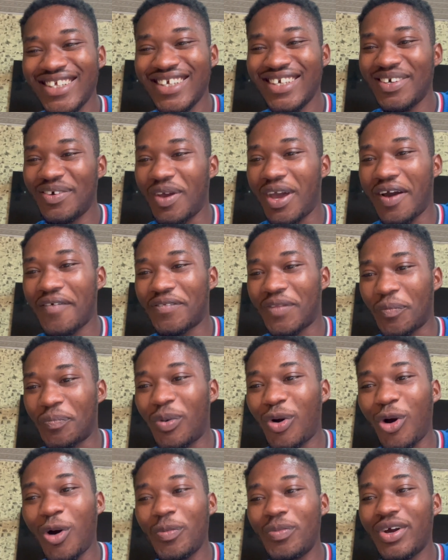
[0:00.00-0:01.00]
We have the
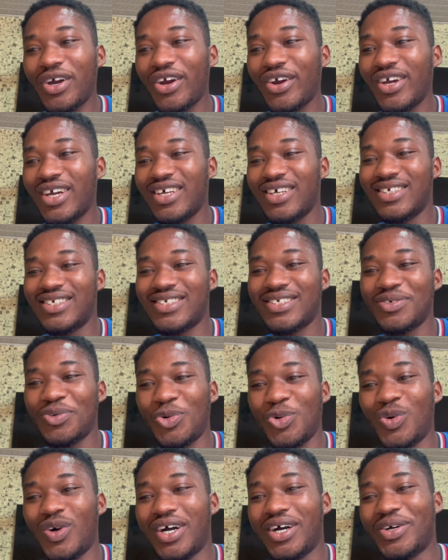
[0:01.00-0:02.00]
pallbearers
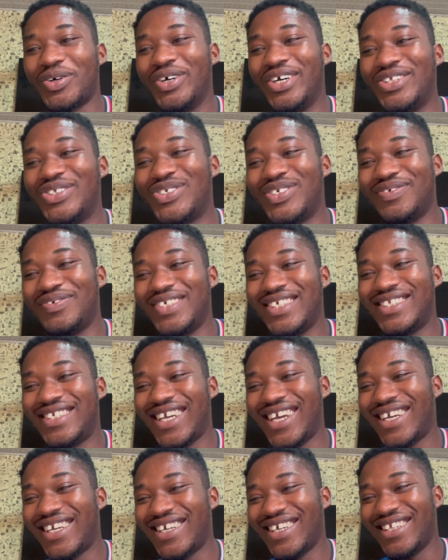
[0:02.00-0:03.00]
who are going to be
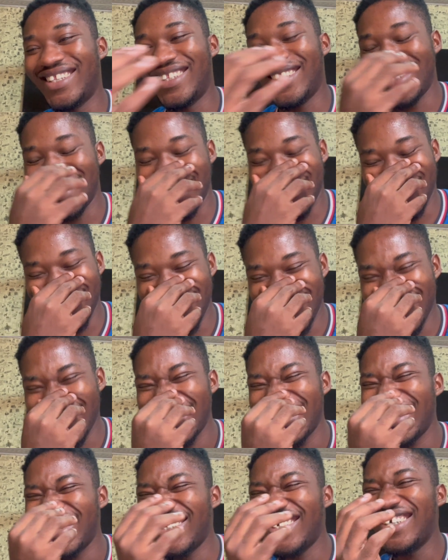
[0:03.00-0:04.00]
taking
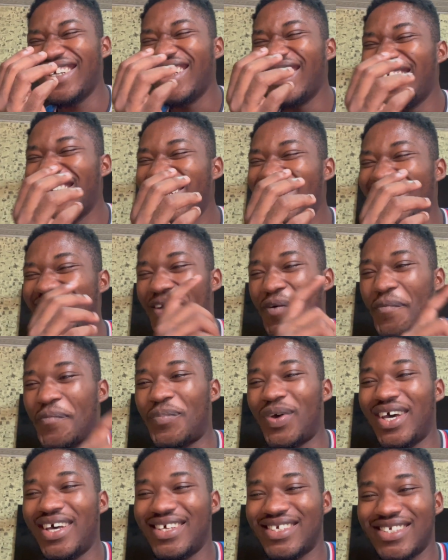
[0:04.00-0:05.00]
the
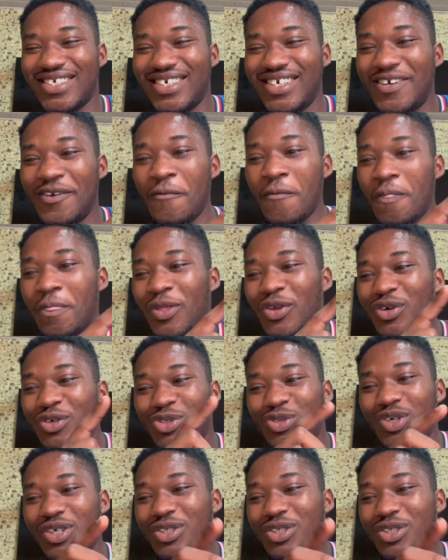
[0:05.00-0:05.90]
person who are going